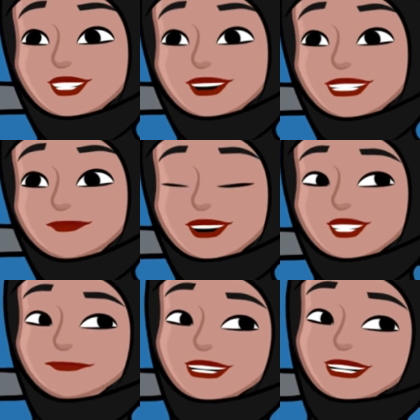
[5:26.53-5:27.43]
just
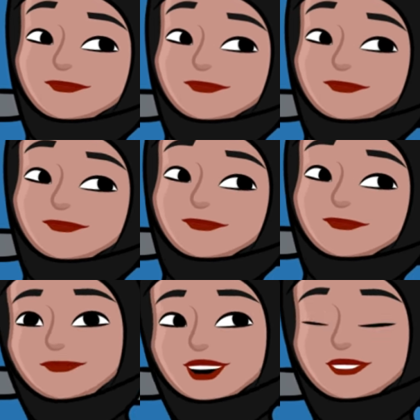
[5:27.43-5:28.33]
one meeting.
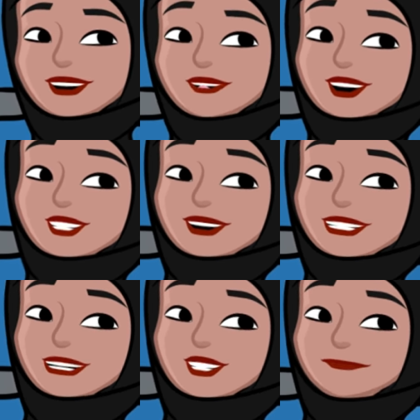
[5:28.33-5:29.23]
By following the
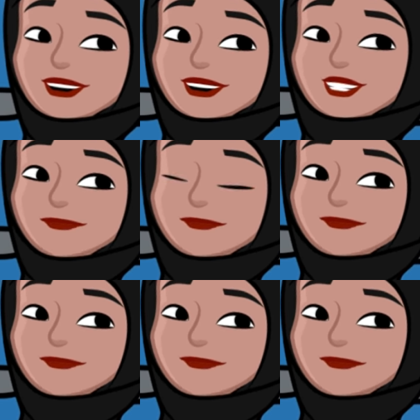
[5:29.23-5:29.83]
teaching method,